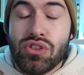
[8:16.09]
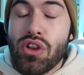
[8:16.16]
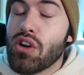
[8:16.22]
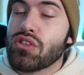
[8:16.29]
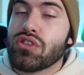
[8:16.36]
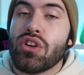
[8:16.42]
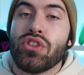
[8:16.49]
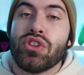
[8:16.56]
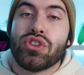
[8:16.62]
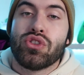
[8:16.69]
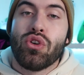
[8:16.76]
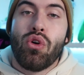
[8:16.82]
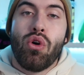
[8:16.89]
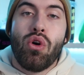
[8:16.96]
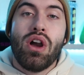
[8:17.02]
knocked on the
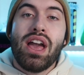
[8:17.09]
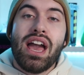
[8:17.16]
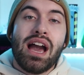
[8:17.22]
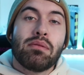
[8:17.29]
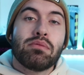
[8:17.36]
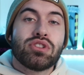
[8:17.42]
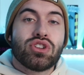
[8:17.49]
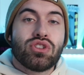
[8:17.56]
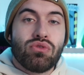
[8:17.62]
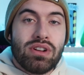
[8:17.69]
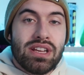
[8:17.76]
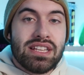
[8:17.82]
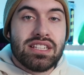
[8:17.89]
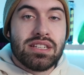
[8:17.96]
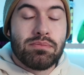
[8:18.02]
door and was
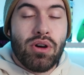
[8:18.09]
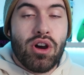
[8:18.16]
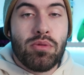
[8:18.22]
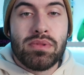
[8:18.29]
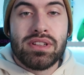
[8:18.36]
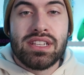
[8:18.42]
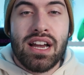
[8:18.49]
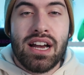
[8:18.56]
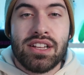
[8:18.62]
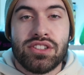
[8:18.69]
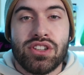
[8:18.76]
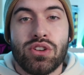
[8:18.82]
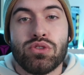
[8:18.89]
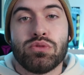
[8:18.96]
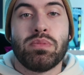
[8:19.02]
greeted by
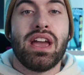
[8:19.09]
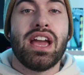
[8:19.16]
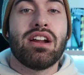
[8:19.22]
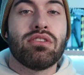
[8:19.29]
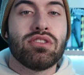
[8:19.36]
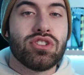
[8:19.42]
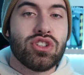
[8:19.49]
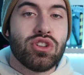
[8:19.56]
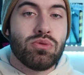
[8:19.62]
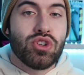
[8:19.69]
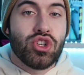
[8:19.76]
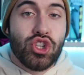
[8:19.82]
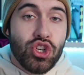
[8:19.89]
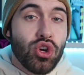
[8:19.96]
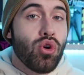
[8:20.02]
Minato's parents who
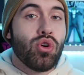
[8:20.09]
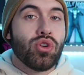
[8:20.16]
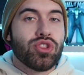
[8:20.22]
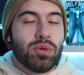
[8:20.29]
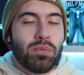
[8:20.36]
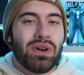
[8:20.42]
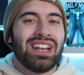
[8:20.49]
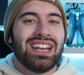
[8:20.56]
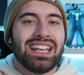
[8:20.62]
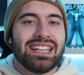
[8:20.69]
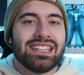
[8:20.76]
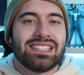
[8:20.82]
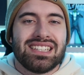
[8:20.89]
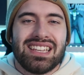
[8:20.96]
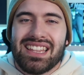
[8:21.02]
assured the
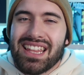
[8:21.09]
police